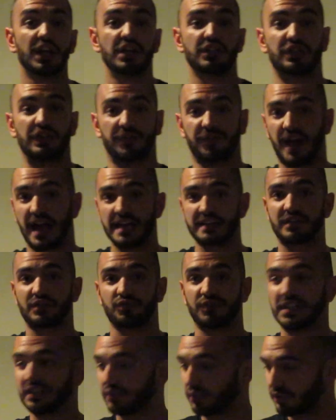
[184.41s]
She finds the
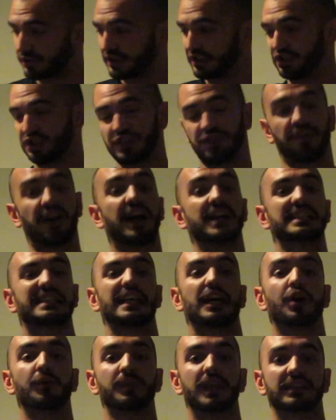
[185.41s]
resources, she finds the
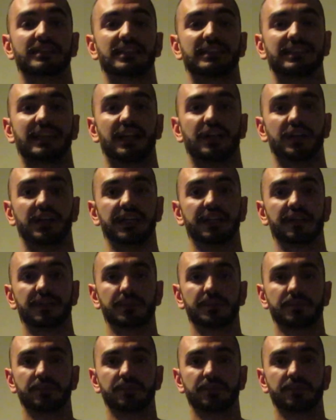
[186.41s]
help necessary.